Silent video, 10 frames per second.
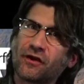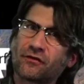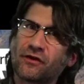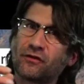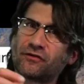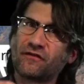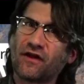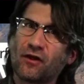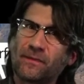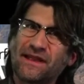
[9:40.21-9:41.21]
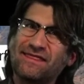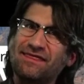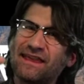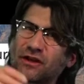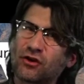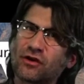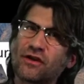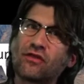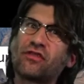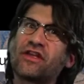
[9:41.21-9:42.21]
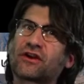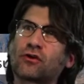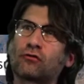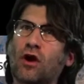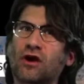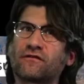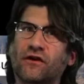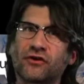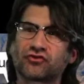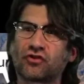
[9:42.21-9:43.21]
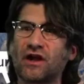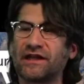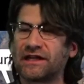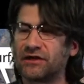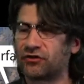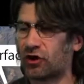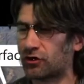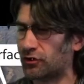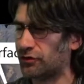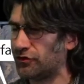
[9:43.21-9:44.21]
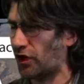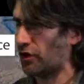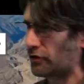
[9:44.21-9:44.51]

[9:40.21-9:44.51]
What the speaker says: it'll develop a thicker and thicker rock varnish rind and get darker and darker in